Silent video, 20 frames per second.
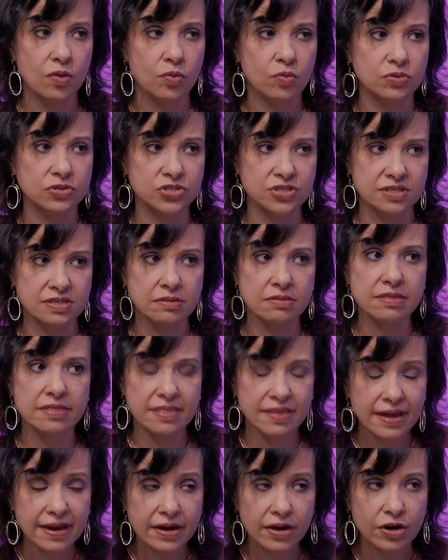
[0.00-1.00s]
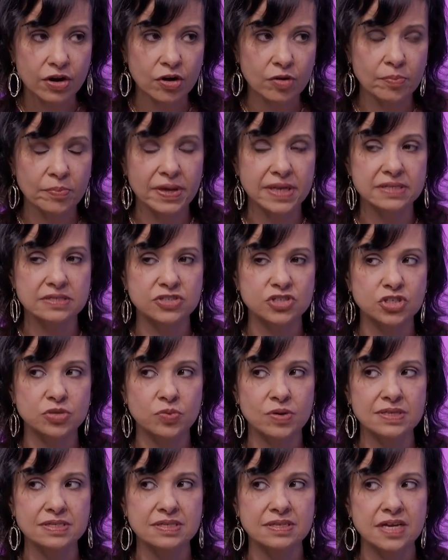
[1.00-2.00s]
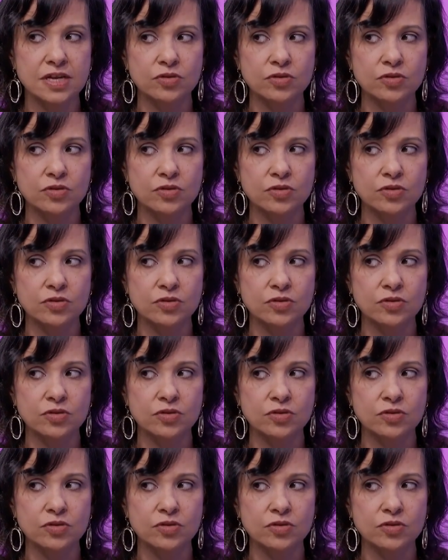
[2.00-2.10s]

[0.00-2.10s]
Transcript: were still there, but she wasn't